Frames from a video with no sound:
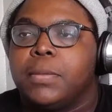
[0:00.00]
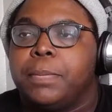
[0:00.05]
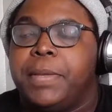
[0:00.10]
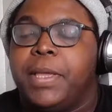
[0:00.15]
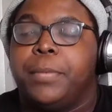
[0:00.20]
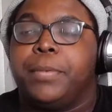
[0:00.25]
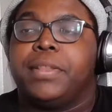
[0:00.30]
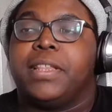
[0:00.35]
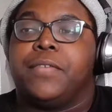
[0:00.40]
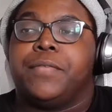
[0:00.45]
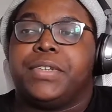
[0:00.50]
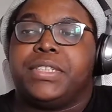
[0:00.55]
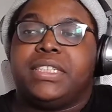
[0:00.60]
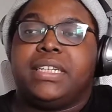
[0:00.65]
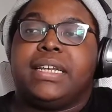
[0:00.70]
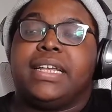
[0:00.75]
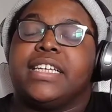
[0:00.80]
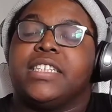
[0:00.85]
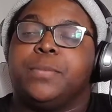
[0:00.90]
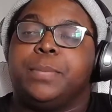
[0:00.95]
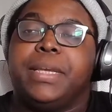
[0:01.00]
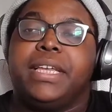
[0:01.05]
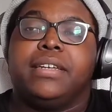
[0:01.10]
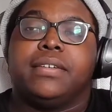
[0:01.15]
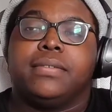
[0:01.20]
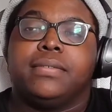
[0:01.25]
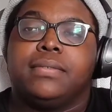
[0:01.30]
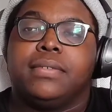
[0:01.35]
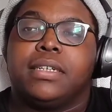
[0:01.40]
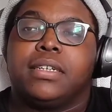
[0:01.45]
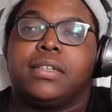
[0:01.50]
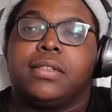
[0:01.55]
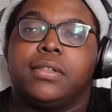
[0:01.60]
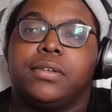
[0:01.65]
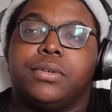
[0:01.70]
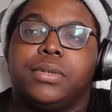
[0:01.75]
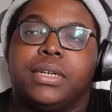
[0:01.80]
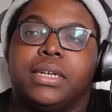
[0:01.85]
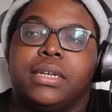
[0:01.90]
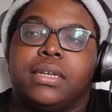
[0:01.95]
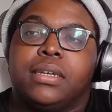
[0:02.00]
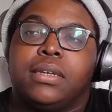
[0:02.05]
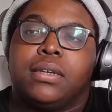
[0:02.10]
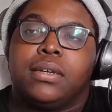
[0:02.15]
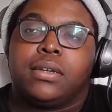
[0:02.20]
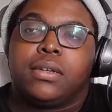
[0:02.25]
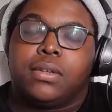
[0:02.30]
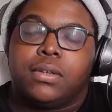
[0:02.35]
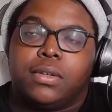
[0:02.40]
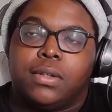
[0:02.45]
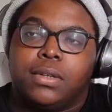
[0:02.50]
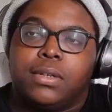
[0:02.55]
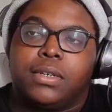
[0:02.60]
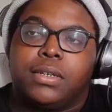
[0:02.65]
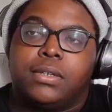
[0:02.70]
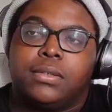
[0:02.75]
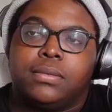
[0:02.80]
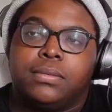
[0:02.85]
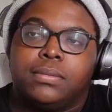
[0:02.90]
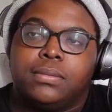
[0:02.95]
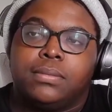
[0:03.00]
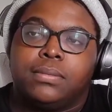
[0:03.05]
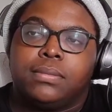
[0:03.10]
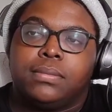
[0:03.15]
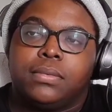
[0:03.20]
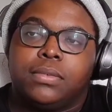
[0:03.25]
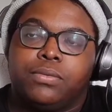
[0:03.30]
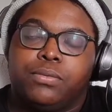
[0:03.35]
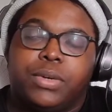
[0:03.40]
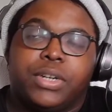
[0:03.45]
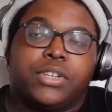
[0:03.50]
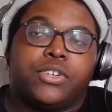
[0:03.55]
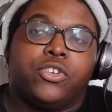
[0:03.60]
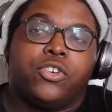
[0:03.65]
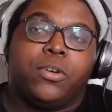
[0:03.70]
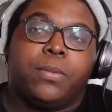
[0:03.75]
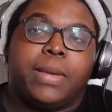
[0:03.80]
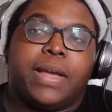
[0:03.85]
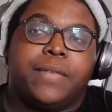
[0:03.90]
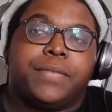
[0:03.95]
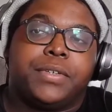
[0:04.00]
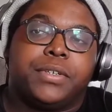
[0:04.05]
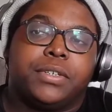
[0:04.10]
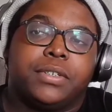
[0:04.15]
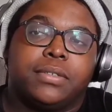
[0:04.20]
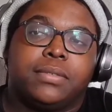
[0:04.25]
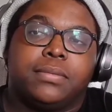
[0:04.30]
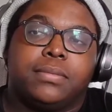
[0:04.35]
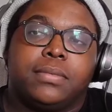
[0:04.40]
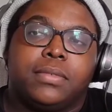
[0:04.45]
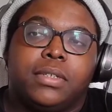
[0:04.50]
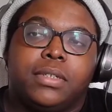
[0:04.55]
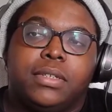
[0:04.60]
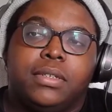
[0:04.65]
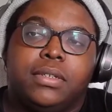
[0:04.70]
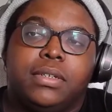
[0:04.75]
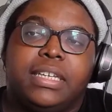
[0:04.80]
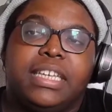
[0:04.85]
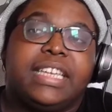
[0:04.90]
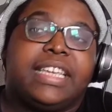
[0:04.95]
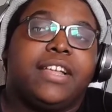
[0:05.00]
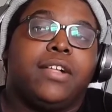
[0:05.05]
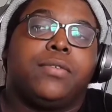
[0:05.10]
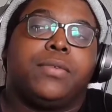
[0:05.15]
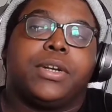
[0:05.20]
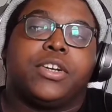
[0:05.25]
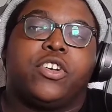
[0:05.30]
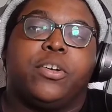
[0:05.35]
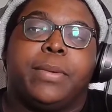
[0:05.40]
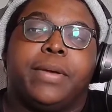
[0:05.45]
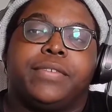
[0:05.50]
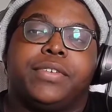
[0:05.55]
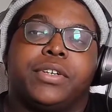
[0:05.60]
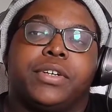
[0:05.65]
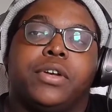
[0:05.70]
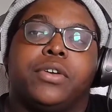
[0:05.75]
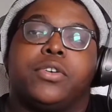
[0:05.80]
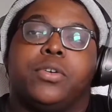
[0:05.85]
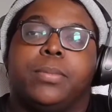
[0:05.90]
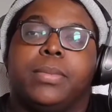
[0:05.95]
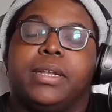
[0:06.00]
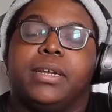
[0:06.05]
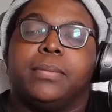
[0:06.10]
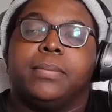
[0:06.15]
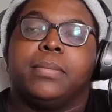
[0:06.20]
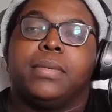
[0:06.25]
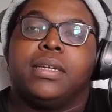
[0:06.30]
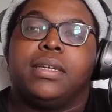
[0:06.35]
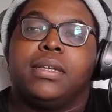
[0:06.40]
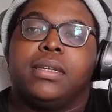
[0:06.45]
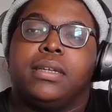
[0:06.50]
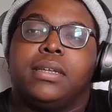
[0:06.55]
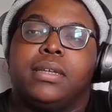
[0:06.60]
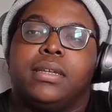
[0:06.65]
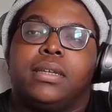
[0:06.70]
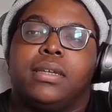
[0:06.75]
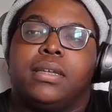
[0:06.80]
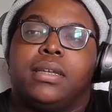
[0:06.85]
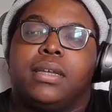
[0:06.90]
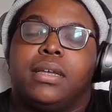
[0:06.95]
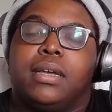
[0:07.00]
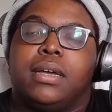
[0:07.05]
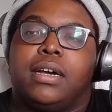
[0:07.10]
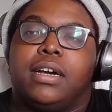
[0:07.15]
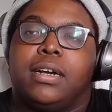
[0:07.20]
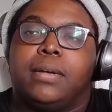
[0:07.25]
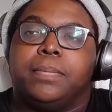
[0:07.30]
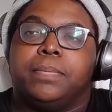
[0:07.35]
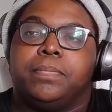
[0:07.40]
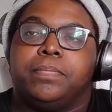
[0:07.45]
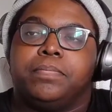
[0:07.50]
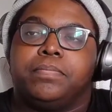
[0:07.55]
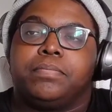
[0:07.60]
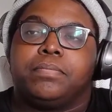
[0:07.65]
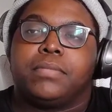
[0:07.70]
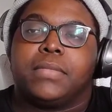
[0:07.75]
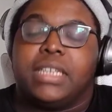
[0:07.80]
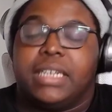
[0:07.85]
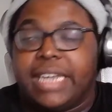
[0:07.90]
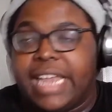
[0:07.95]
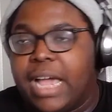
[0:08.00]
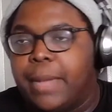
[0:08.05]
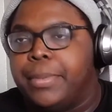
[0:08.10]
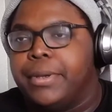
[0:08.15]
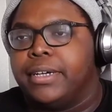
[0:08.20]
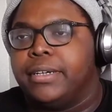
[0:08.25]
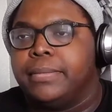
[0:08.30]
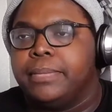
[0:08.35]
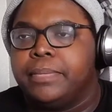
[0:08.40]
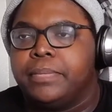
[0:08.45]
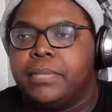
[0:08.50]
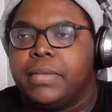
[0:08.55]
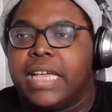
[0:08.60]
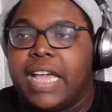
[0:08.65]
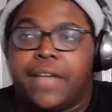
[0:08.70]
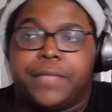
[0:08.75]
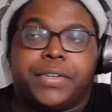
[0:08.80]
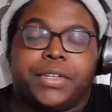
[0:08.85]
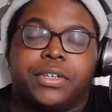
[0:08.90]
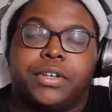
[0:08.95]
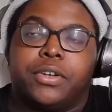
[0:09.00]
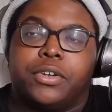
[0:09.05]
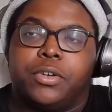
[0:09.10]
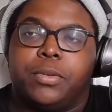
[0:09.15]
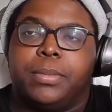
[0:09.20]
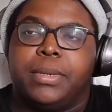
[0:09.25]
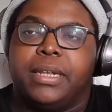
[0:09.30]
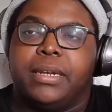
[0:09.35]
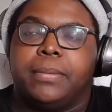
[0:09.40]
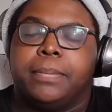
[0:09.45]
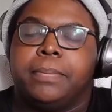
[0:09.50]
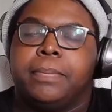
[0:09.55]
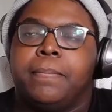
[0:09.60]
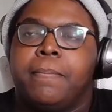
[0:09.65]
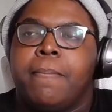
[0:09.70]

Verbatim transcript: People that Vegeta has beaten include Goldo, Rakum after he killed Rakum after Goku beat him, um, Nappa after Goku beat him.